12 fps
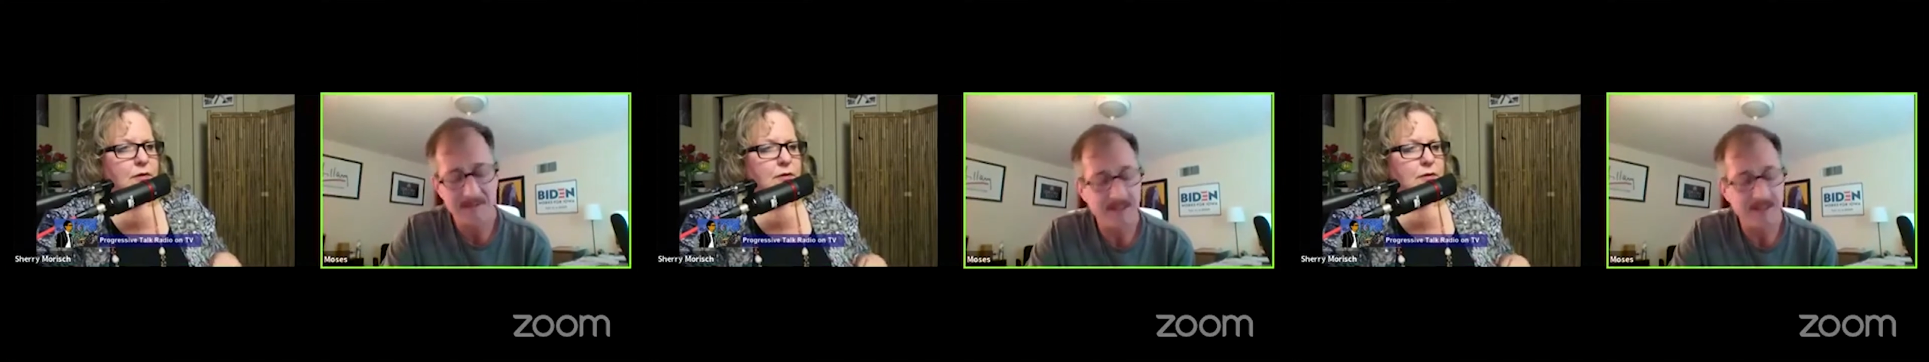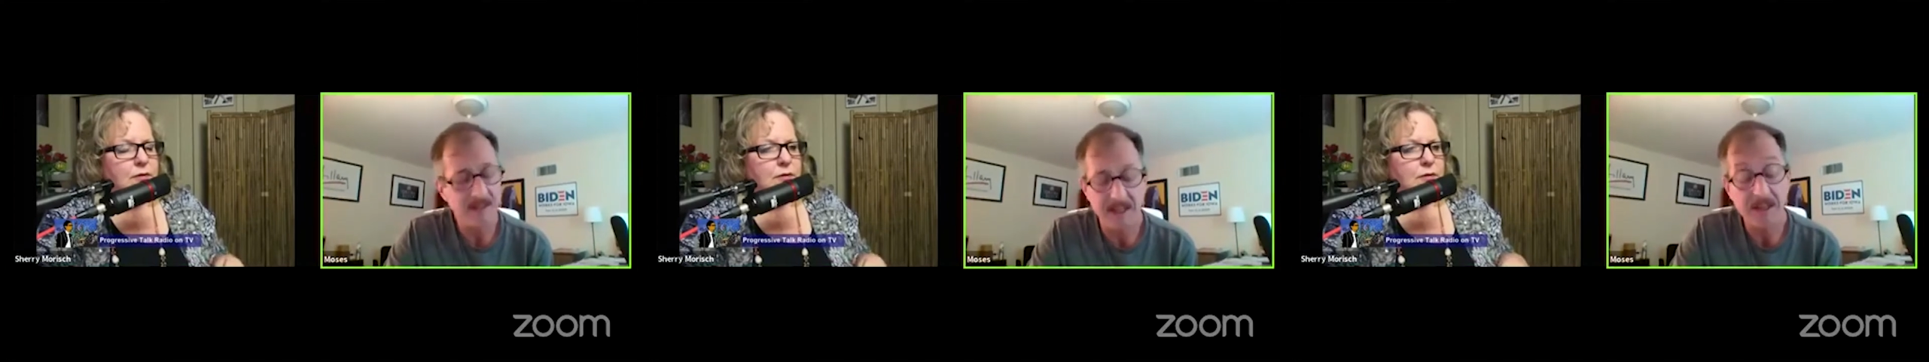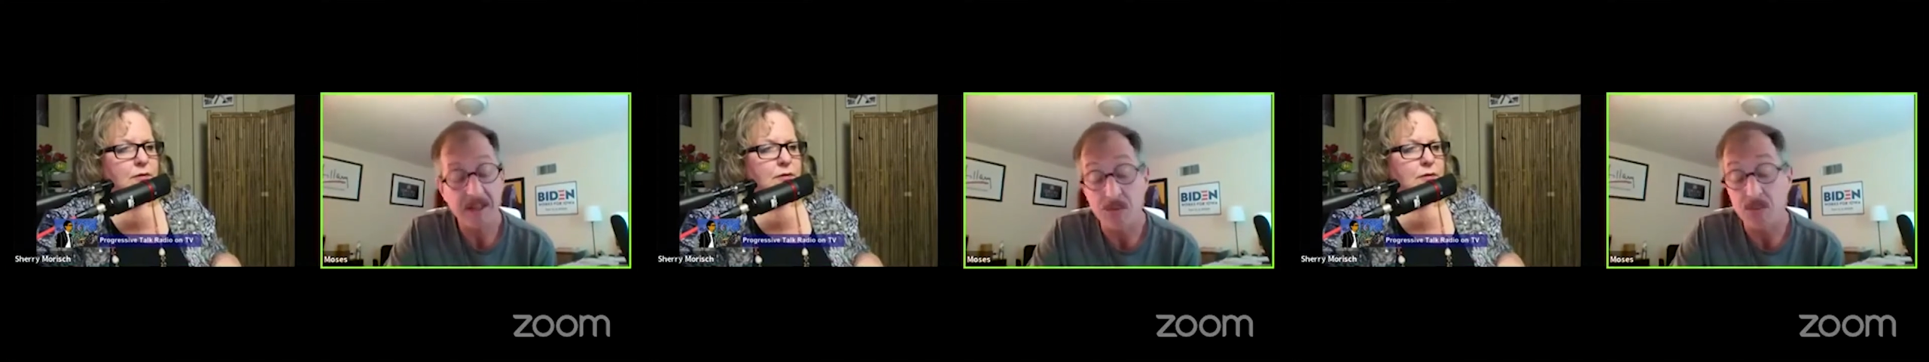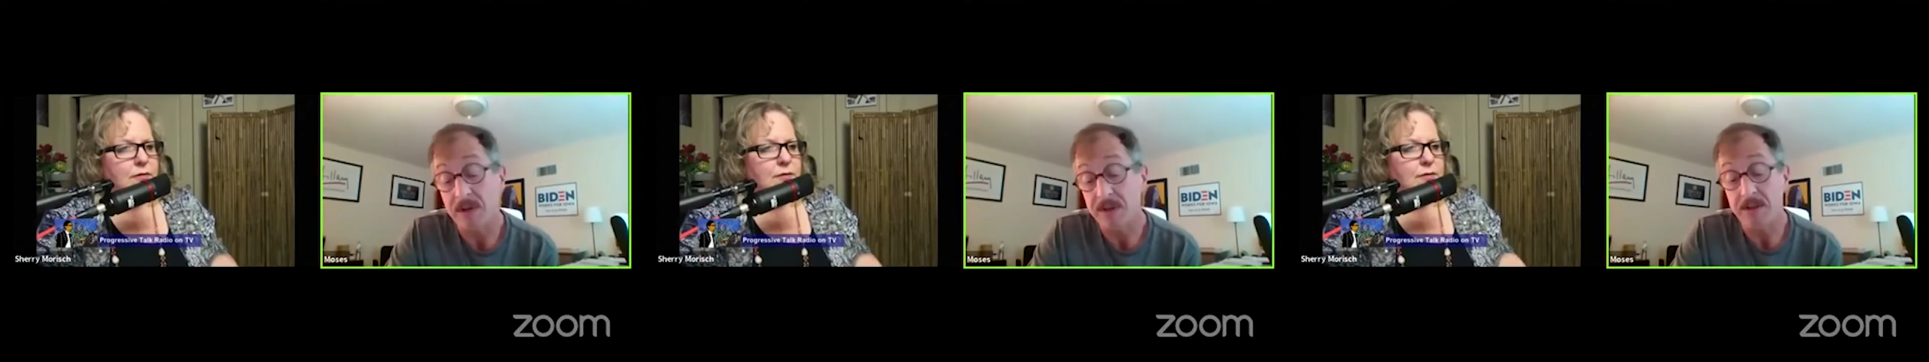Speaker 1: th- that's a
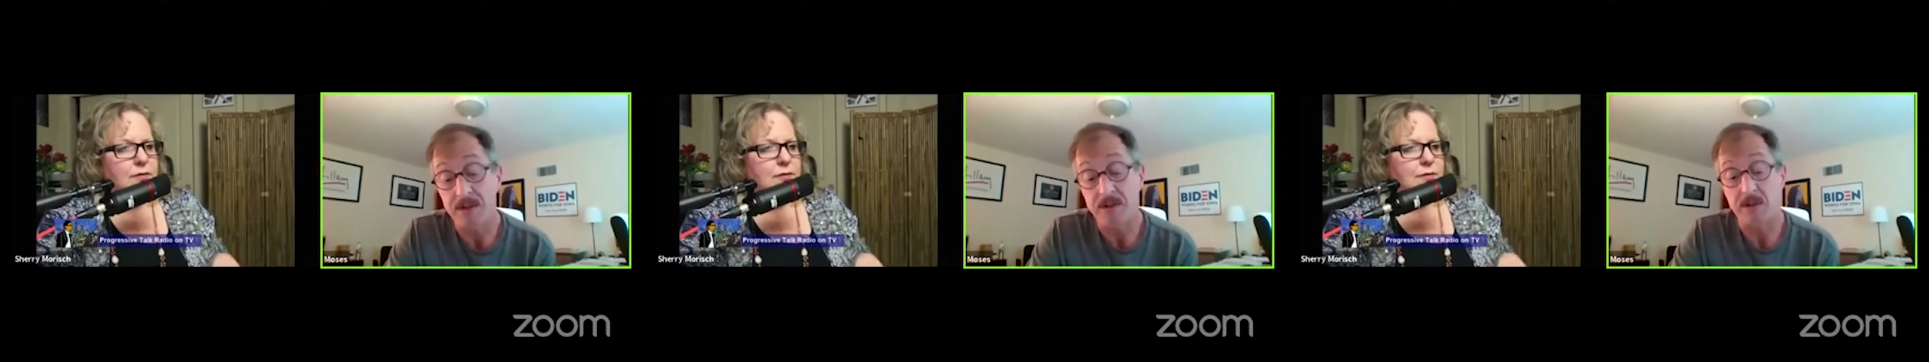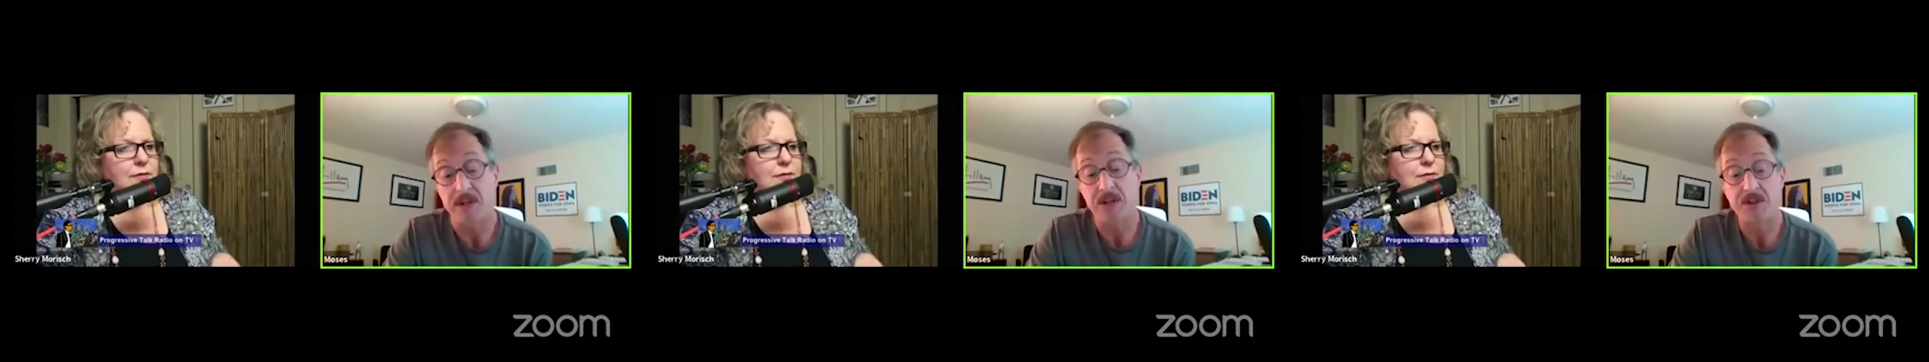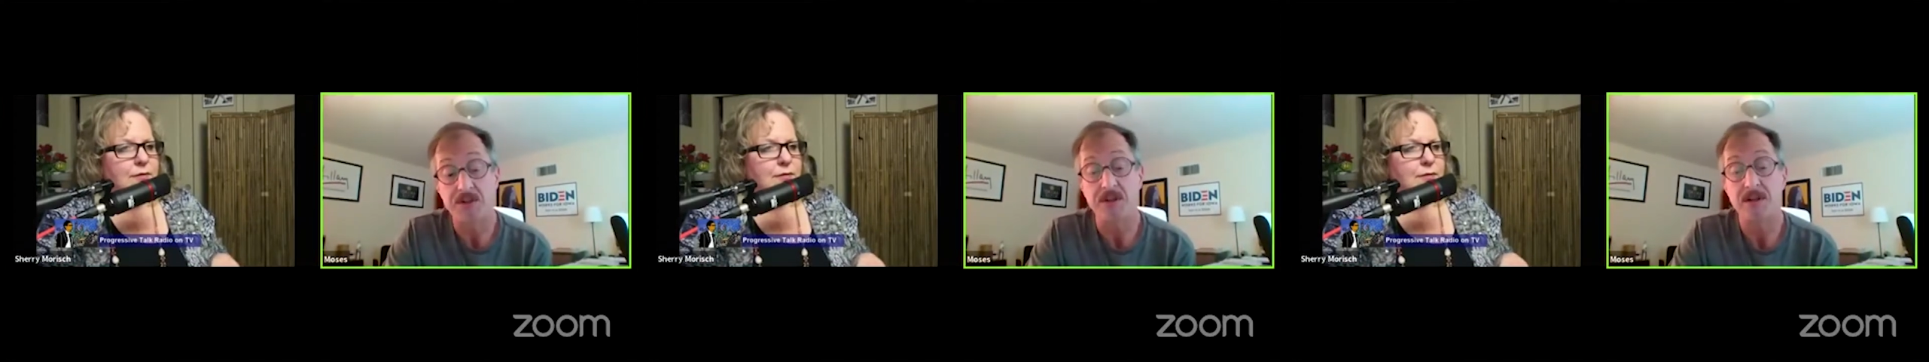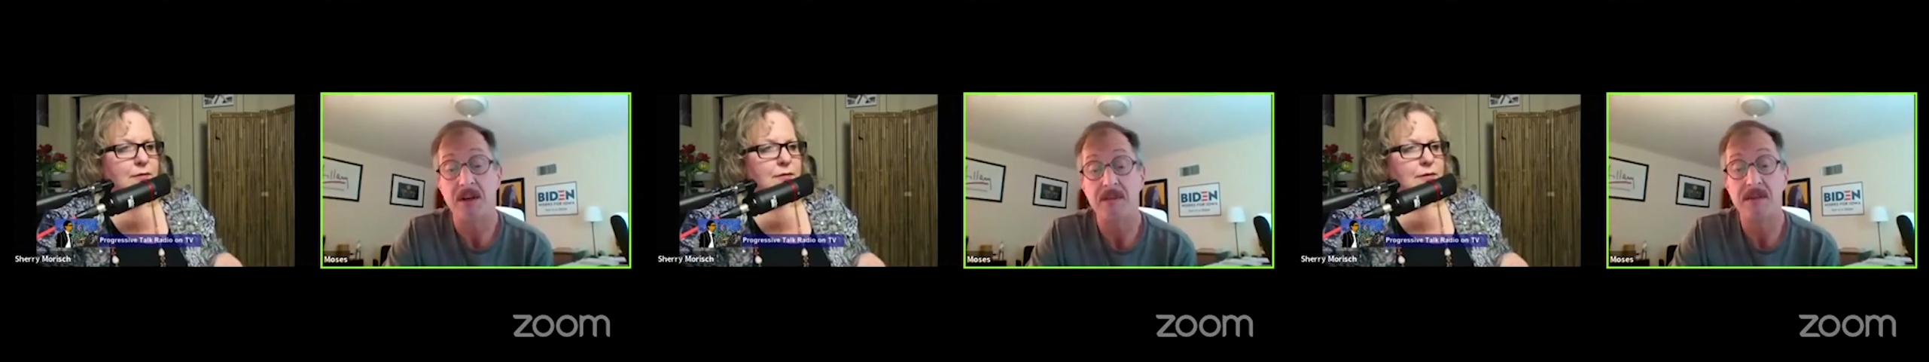really good
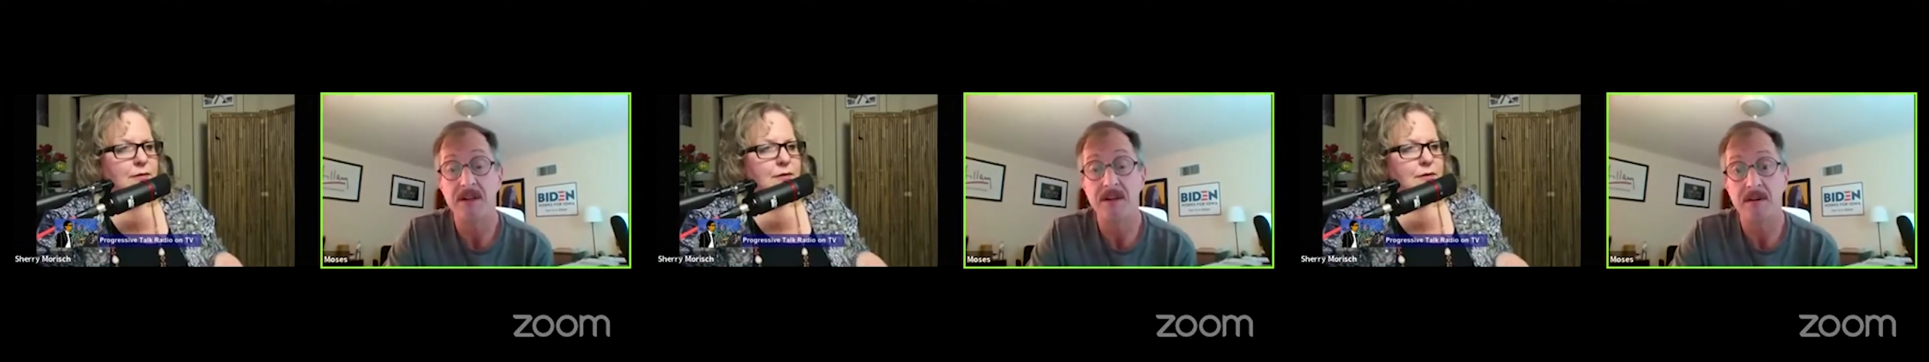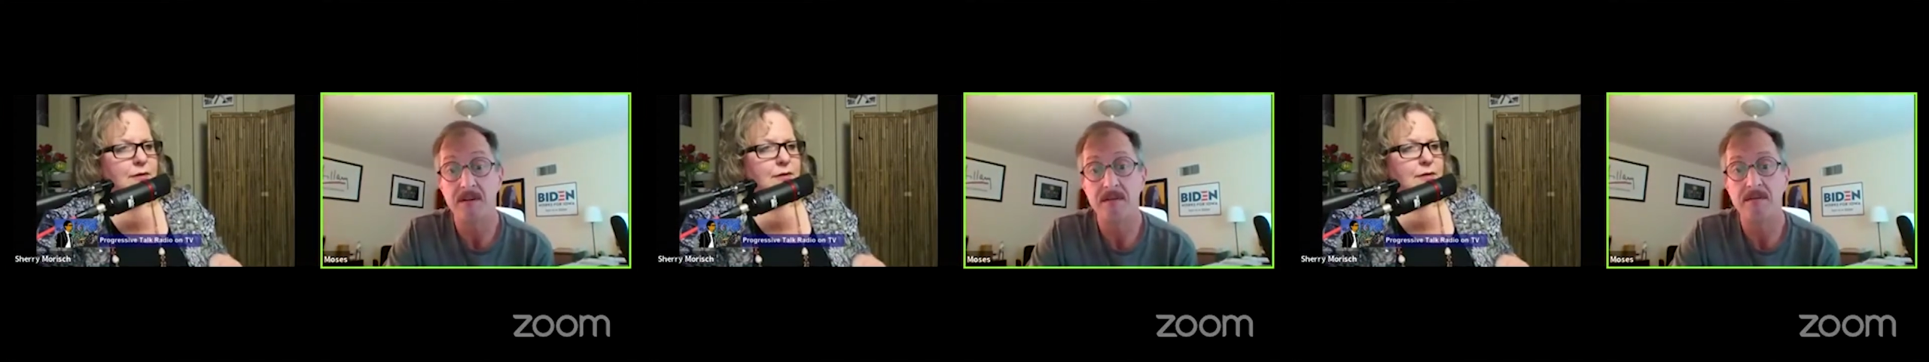question. I mean,